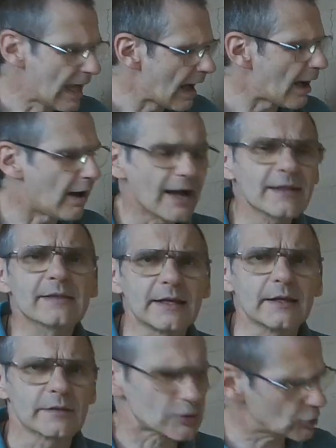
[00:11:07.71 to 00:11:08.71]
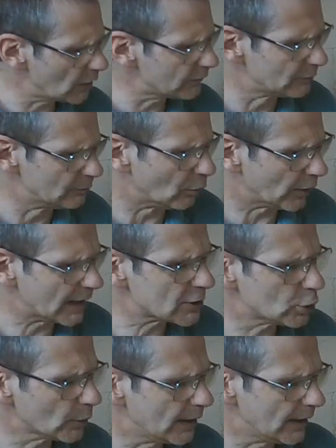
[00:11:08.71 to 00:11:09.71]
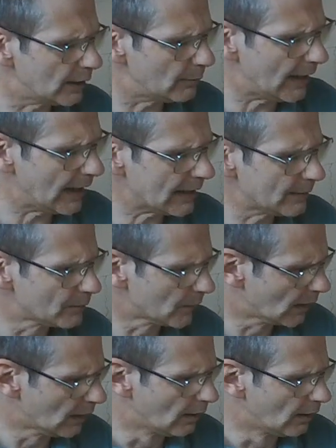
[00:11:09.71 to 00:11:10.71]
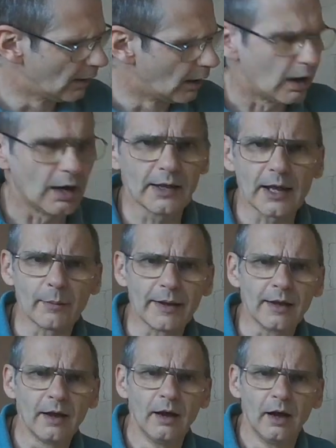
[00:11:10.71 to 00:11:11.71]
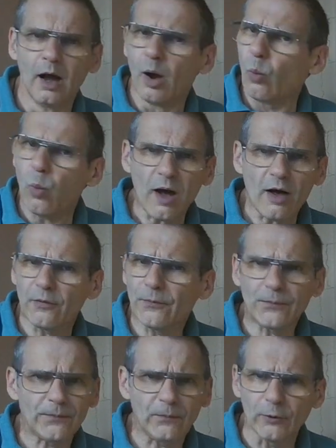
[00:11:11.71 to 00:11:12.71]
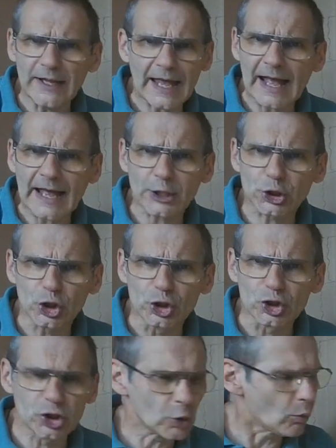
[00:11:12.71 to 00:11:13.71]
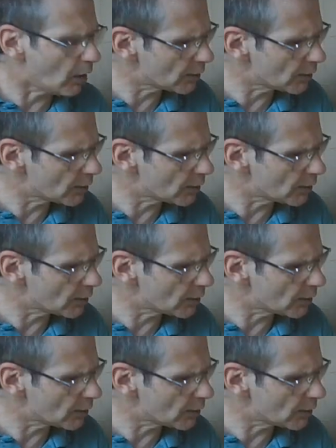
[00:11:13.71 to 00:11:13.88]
I think the servant boy is looking at me and going, what a funny actions you are